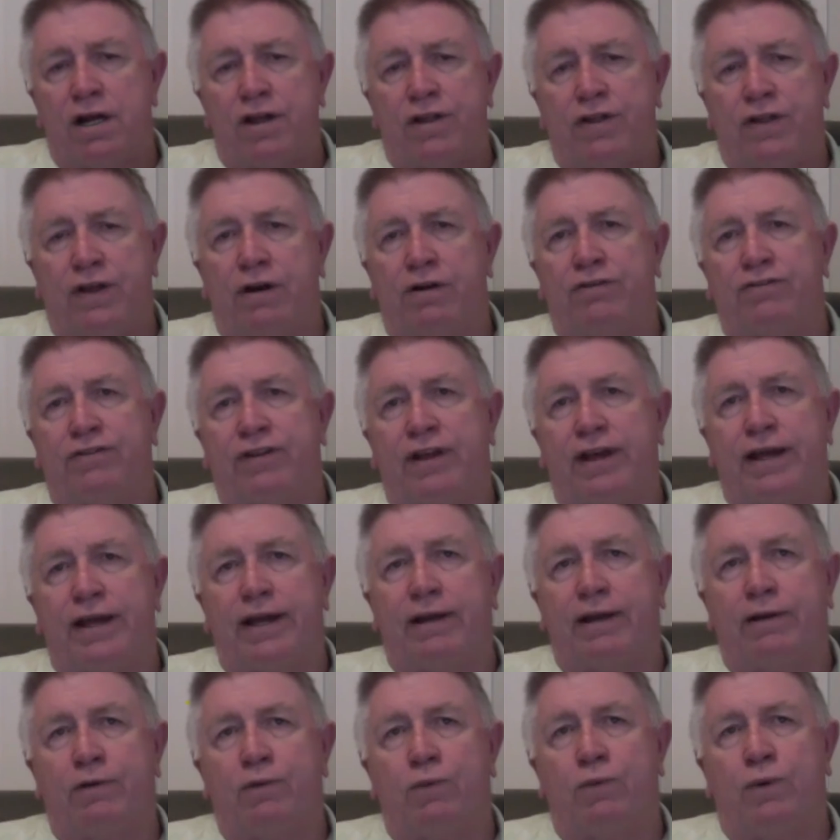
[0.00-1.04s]
they're
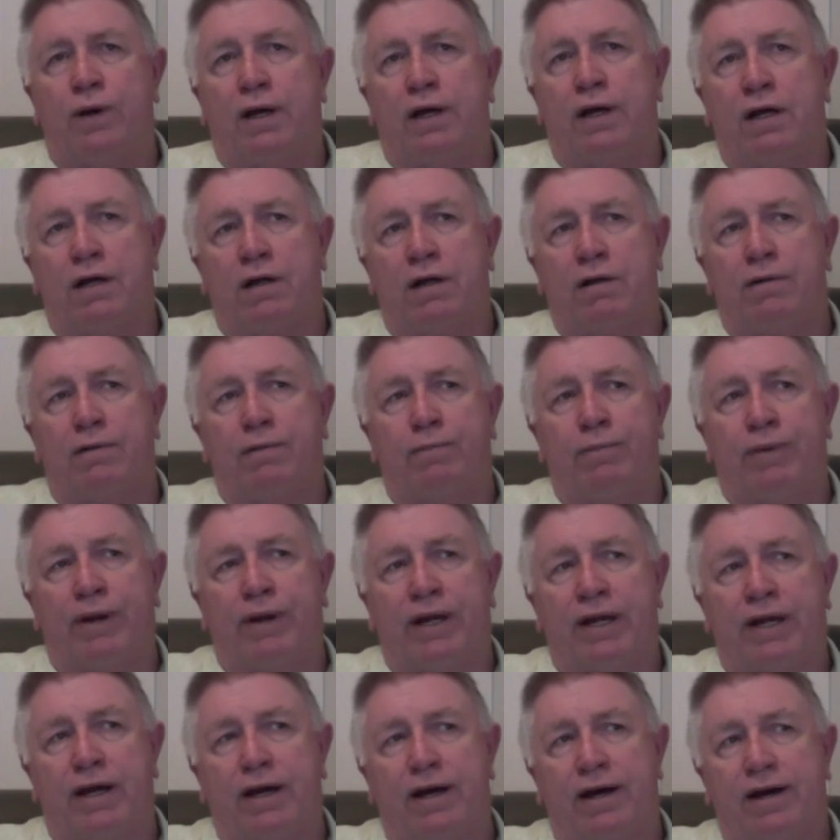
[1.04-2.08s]
saying, well,
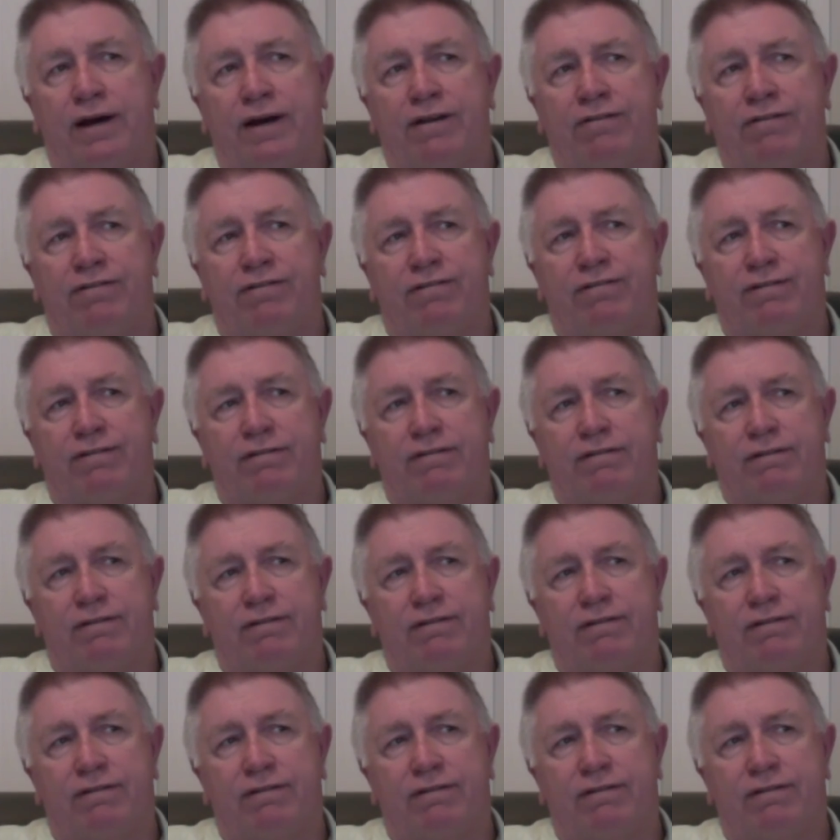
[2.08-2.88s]
because